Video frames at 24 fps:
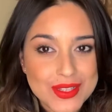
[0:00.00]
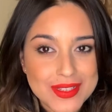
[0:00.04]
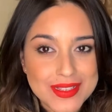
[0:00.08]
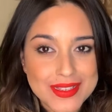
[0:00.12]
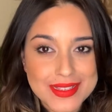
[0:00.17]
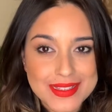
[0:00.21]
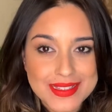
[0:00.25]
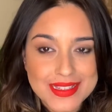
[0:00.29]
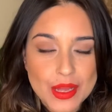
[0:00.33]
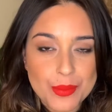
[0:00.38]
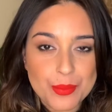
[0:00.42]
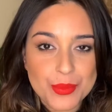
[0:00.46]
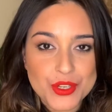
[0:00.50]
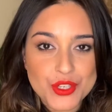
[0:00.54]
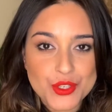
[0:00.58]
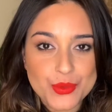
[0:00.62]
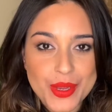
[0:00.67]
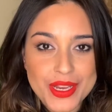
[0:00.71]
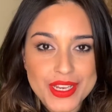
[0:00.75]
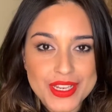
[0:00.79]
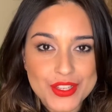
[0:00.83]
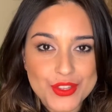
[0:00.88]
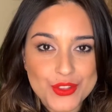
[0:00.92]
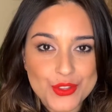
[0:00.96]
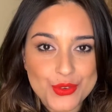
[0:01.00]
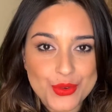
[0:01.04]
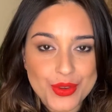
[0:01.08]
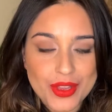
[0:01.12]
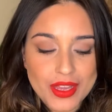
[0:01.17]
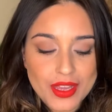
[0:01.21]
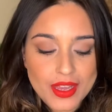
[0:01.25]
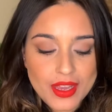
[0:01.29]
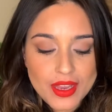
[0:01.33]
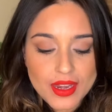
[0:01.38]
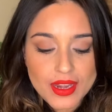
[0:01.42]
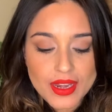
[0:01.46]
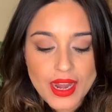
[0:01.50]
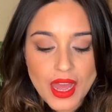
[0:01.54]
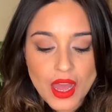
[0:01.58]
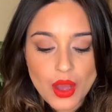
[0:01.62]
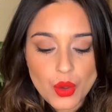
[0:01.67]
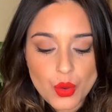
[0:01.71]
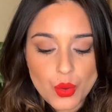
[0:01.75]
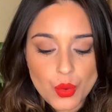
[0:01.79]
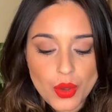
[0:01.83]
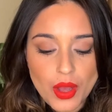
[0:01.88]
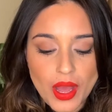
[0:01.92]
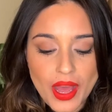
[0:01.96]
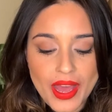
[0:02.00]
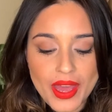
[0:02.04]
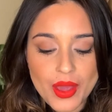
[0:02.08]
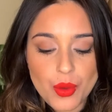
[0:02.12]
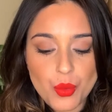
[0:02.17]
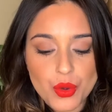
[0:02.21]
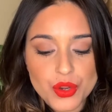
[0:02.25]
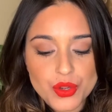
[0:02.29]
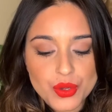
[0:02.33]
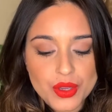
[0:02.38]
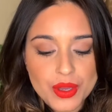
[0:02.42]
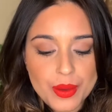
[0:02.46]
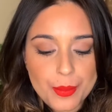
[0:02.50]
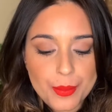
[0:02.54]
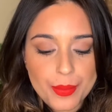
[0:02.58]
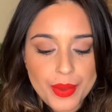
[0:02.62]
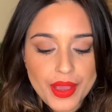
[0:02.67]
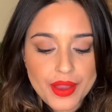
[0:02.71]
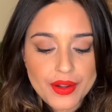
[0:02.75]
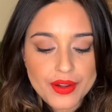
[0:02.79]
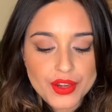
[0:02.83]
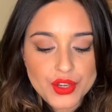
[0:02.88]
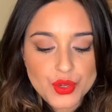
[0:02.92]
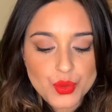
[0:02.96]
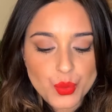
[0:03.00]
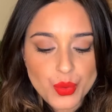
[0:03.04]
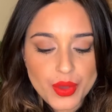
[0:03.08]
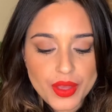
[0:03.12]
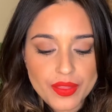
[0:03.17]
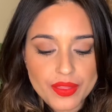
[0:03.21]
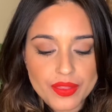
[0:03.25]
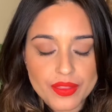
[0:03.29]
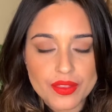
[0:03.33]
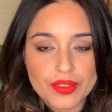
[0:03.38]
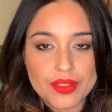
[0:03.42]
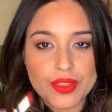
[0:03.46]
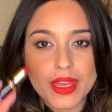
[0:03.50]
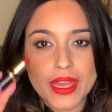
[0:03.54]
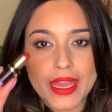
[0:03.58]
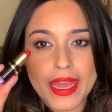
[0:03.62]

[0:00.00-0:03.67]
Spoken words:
is number 23. Now I want to compare it with the